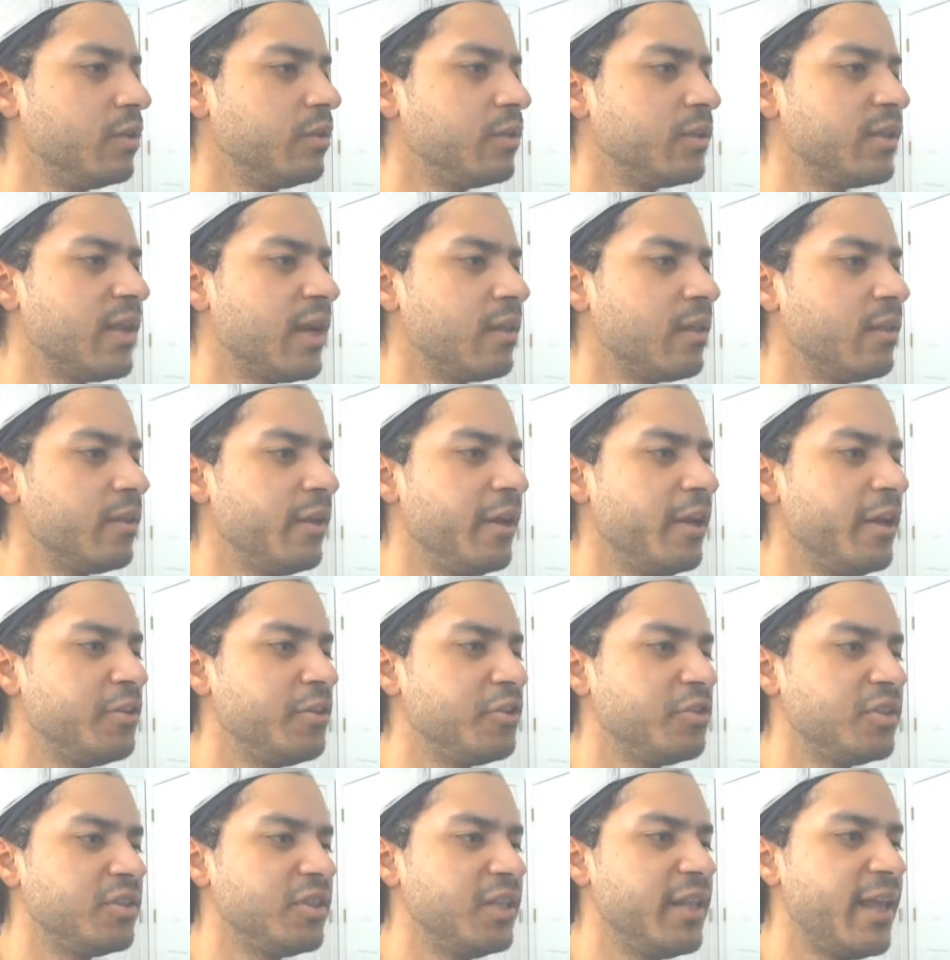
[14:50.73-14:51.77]
the talent
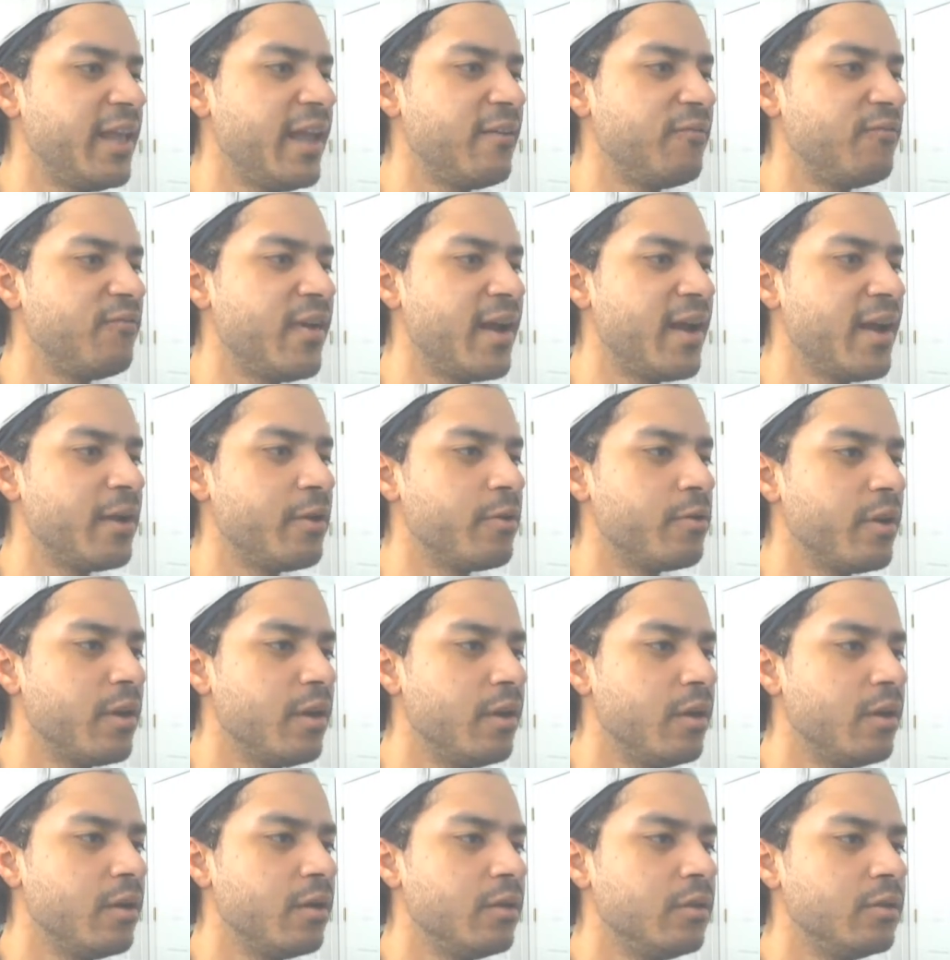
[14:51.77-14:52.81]
agency that fired
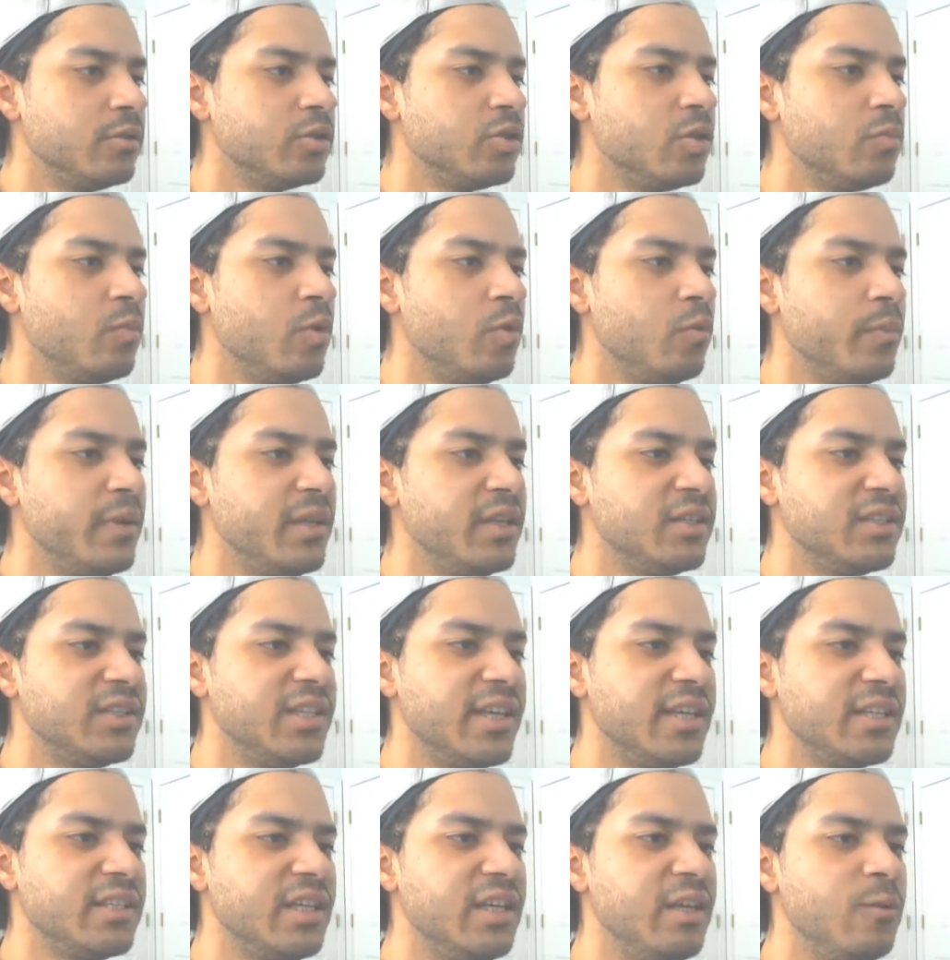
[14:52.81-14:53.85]
Tomomi,
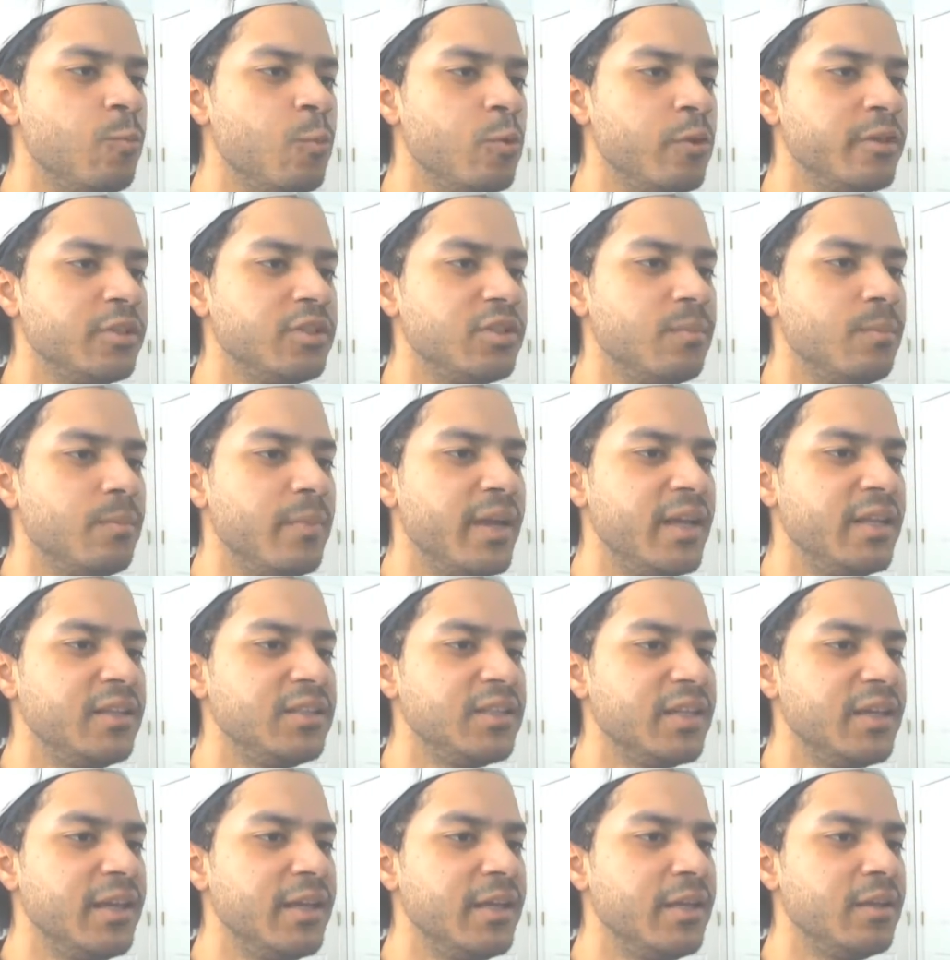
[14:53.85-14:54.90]
says he wanted to
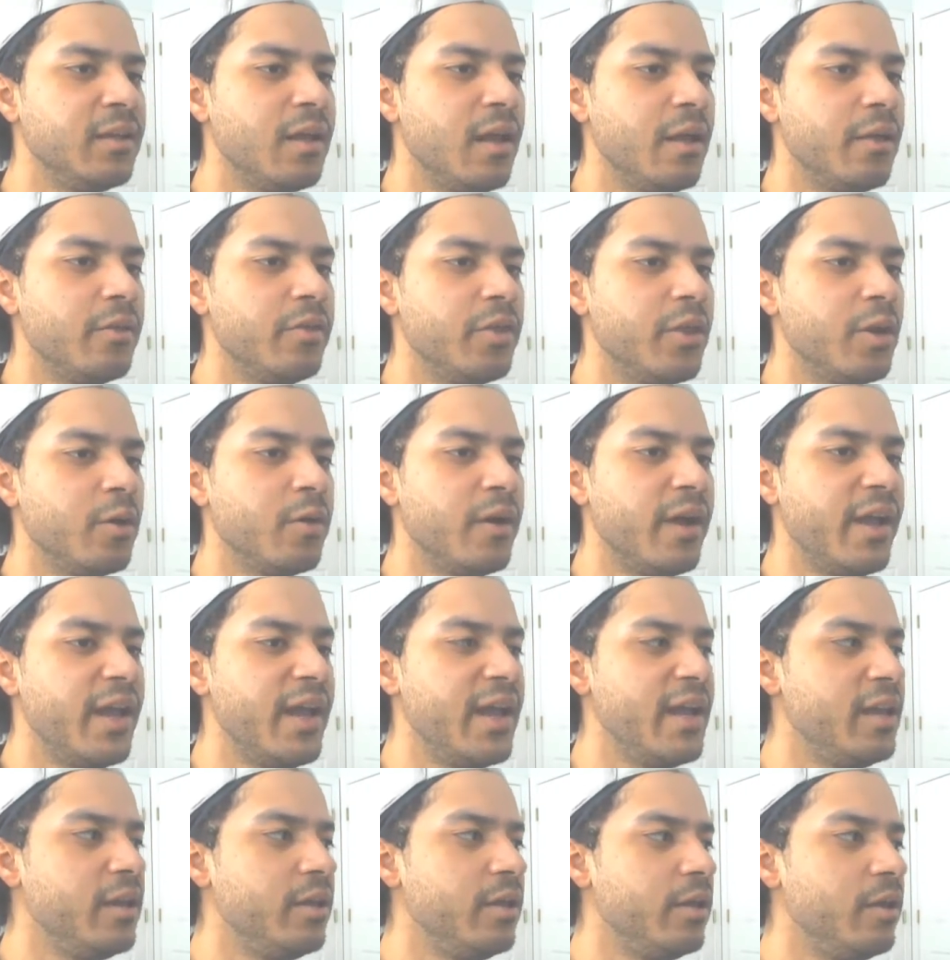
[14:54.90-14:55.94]
maintain their
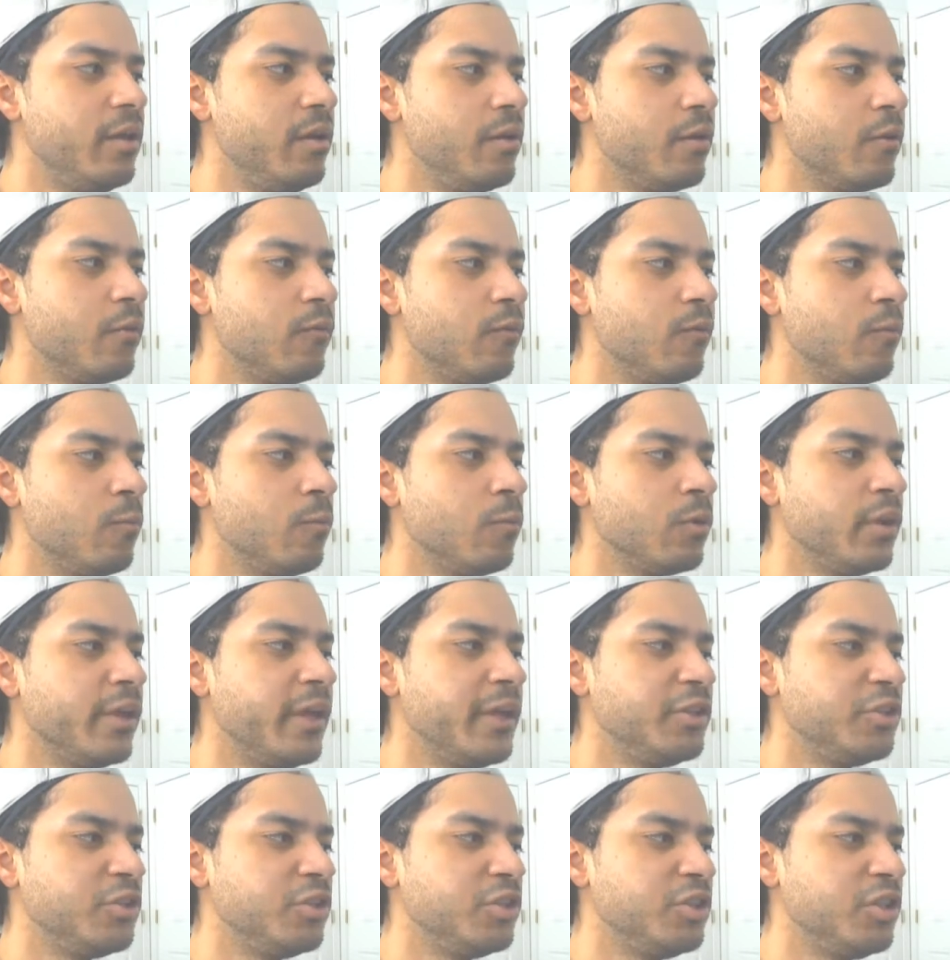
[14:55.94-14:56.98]
8-year
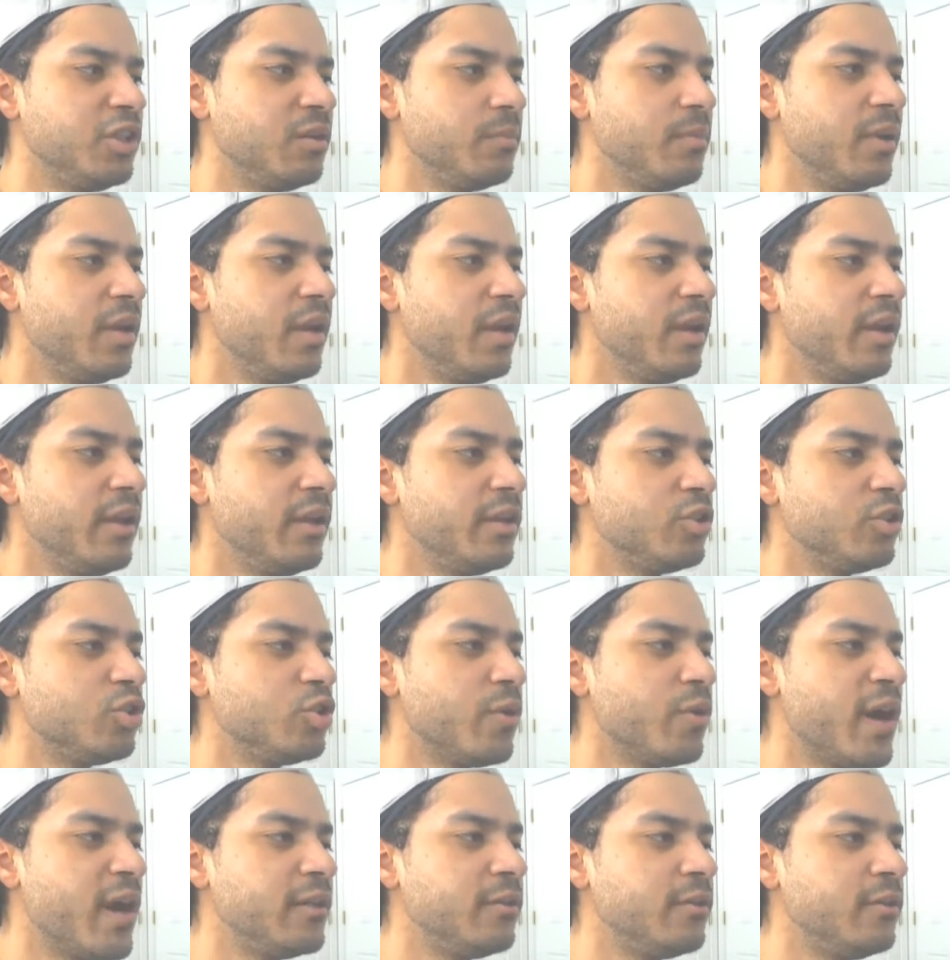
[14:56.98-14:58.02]
relationship in
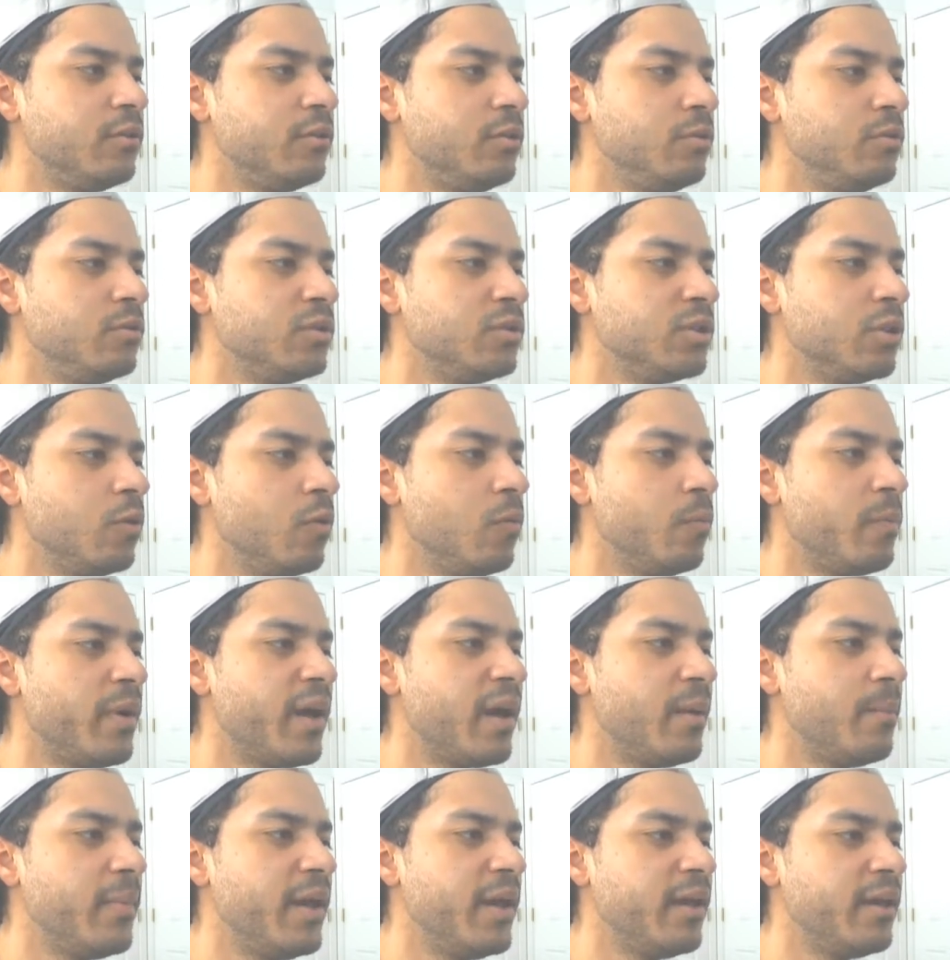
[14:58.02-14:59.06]
trying to do so
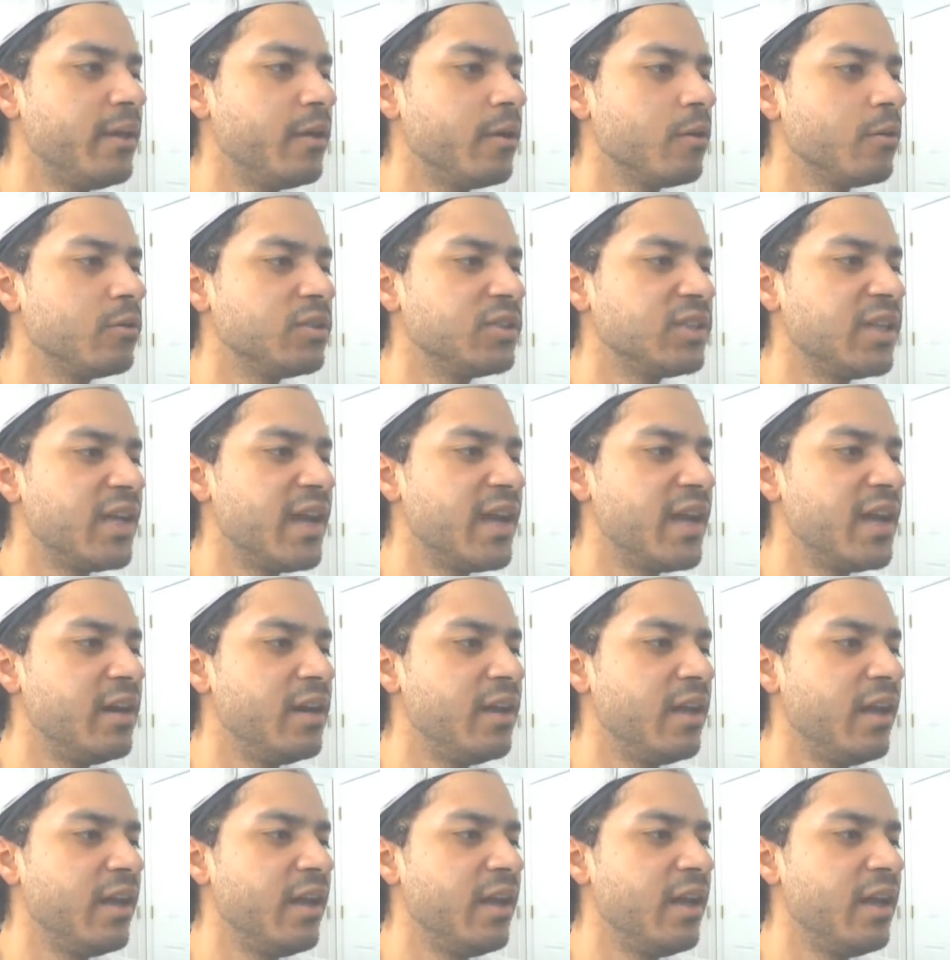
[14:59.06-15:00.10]
by making her sign
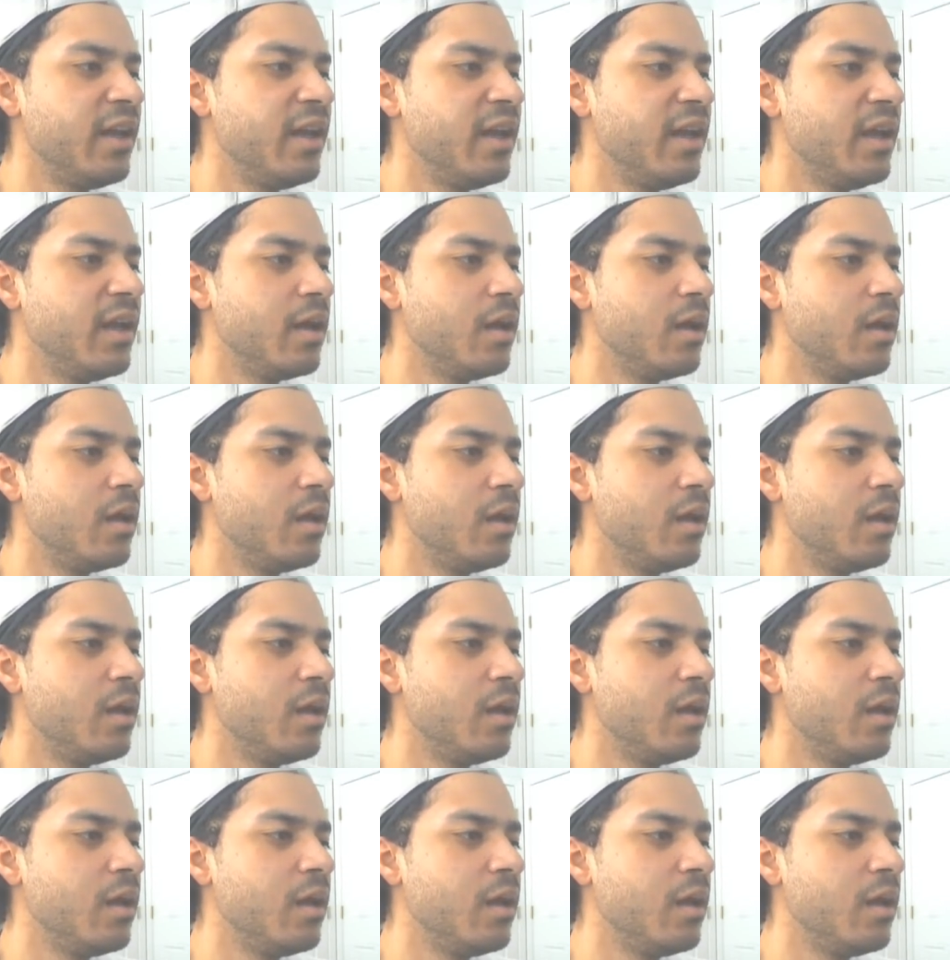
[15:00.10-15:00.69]
a